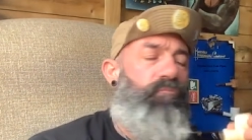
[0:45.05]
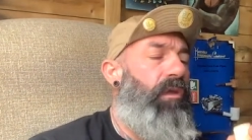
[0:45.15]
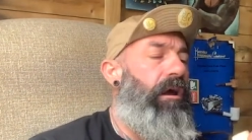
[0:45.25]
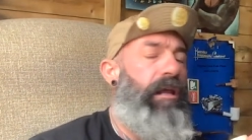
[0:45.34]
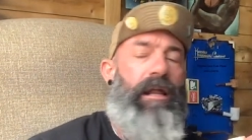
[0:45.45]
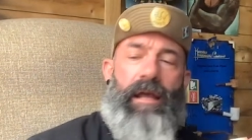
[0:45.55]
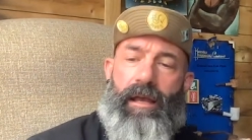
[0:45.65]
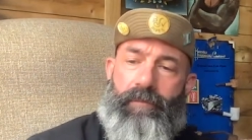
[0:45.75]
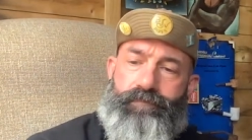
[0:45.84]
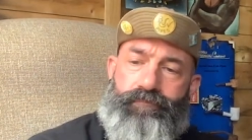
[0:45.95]
And in
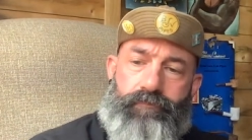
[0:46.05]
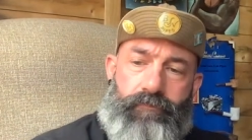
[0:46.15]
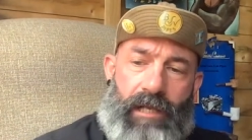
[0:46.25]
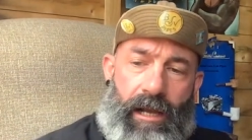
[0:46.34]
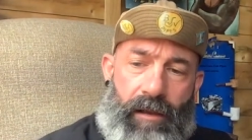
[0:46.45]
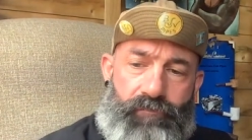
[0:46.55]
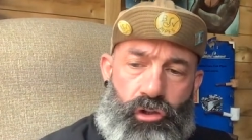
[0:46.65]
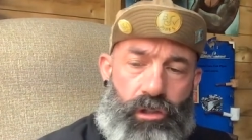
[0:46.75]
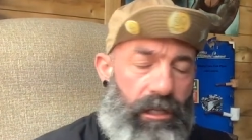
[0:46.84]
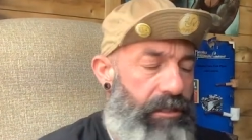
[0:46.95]
it, I have
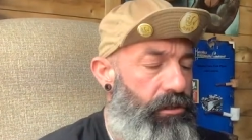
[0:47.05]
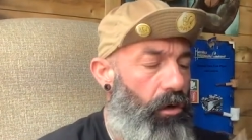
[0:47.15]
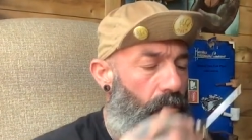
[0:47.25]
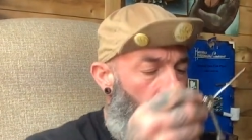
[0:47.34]
just lit up